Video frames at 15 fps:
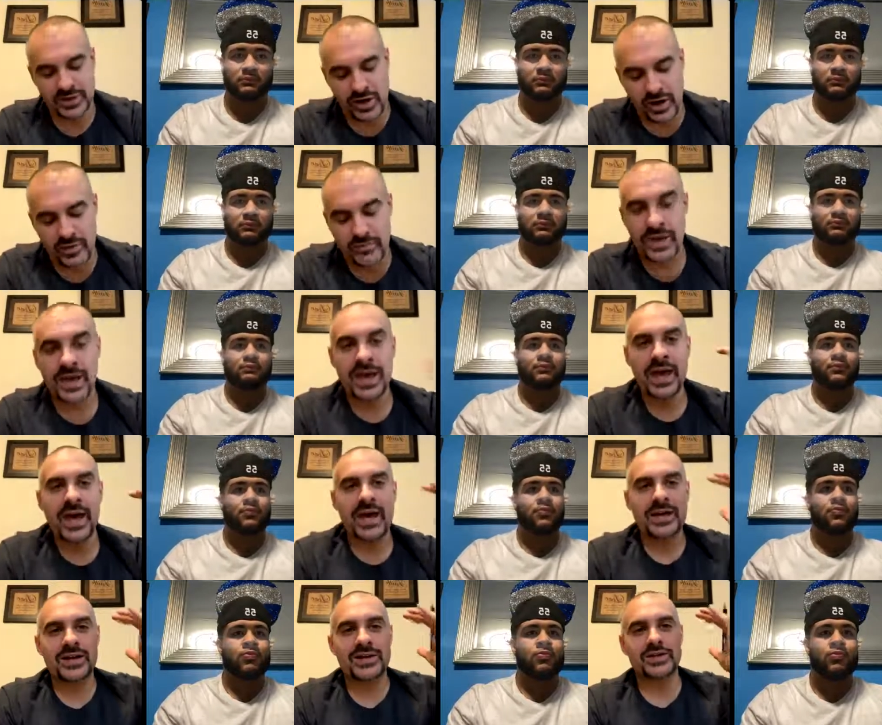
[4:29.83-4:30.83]
Speaker 1: a charm.
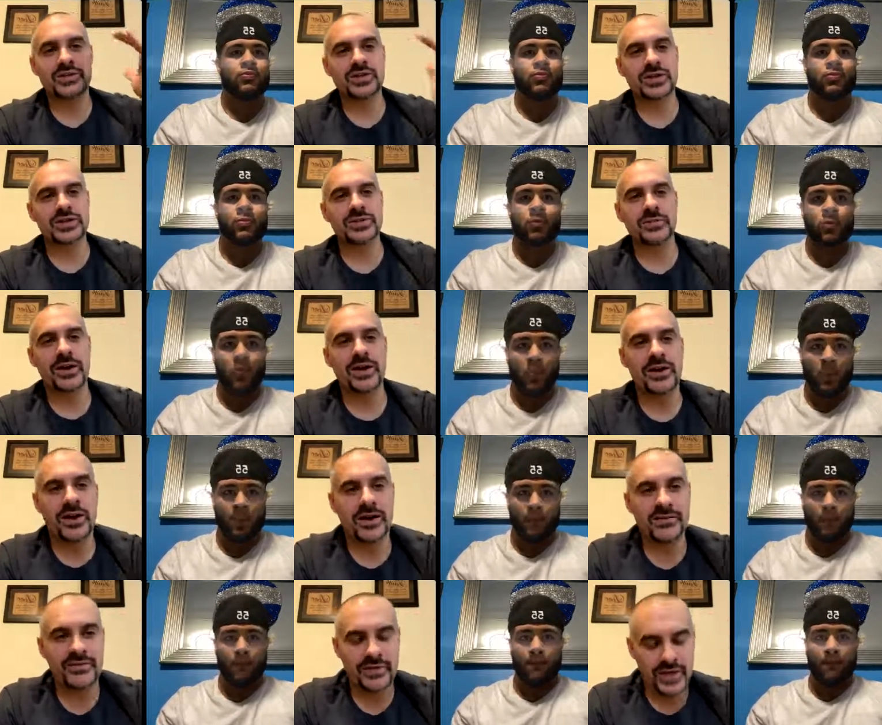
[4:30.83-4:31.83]
Just read
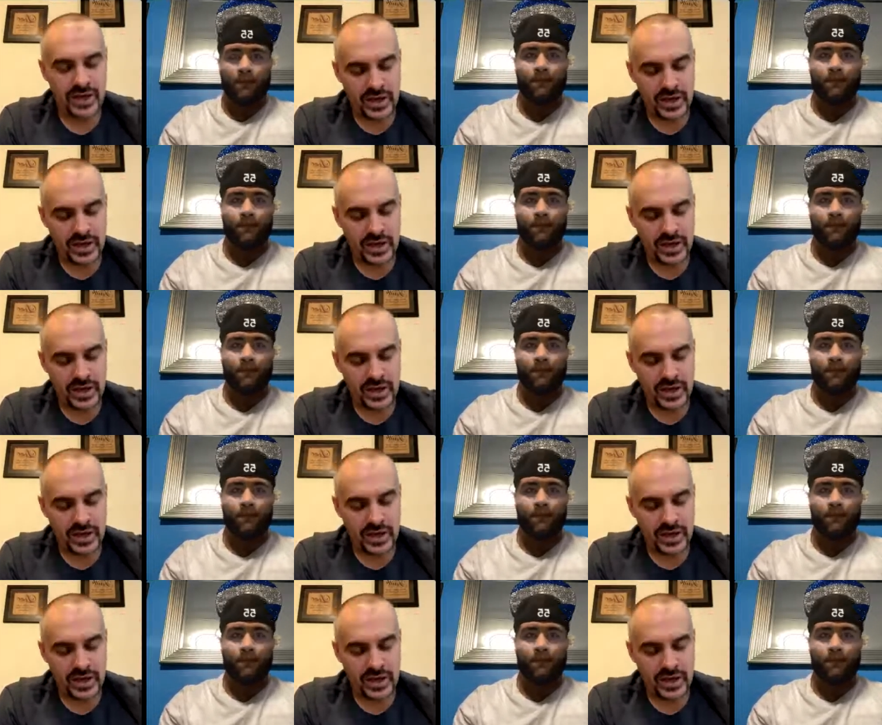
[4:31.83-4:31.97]
off